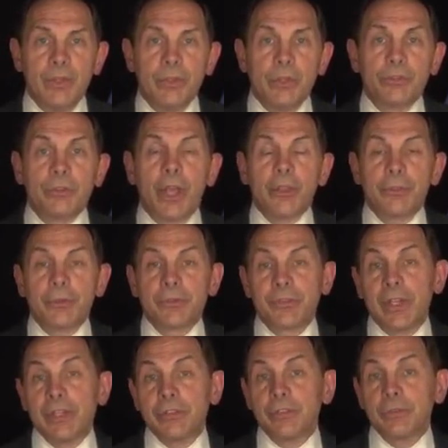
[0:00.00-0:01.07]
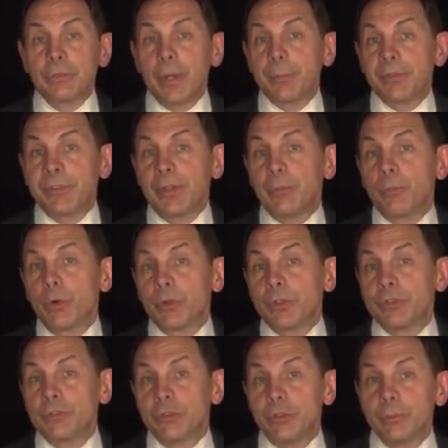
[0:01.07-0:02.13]
Those authorizations represent more
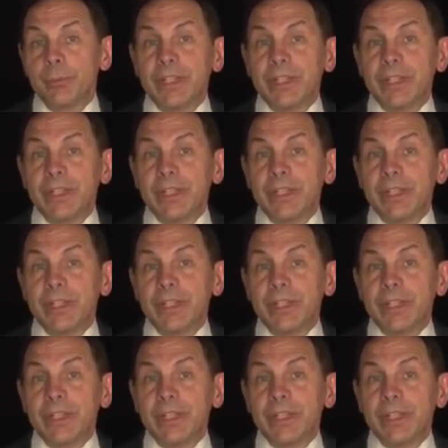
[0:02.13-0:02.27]
than 2